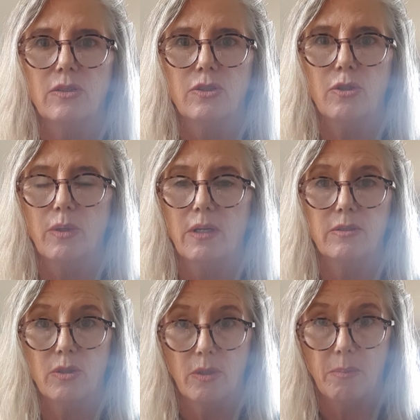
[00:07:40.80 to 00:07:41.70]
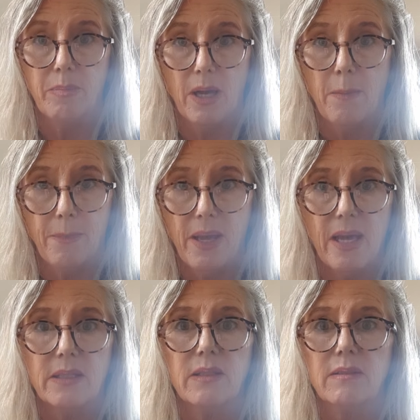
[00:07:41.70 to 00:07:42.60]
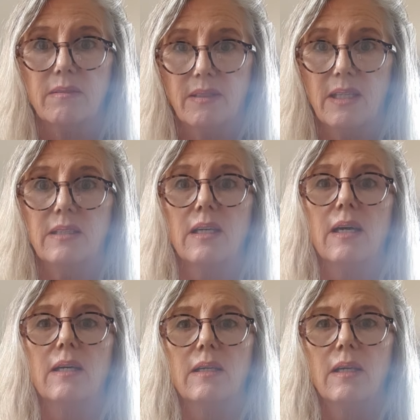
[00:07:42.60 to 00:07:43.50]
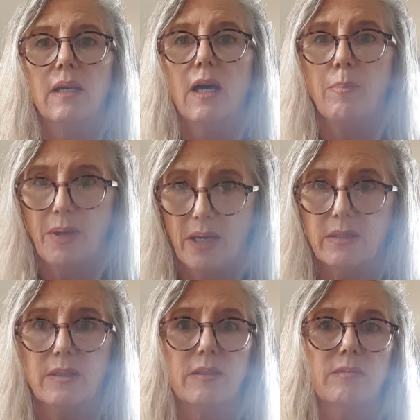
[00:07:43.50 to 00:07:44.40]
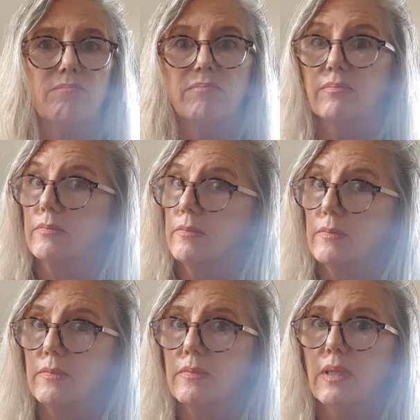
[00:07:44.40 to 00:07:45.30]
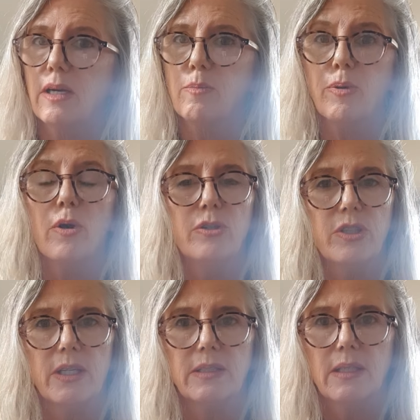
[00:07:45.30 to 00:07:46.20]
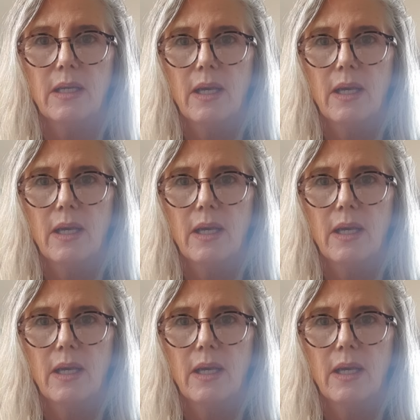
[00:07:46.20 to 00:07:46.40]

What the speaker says: to a packed theatre about our project,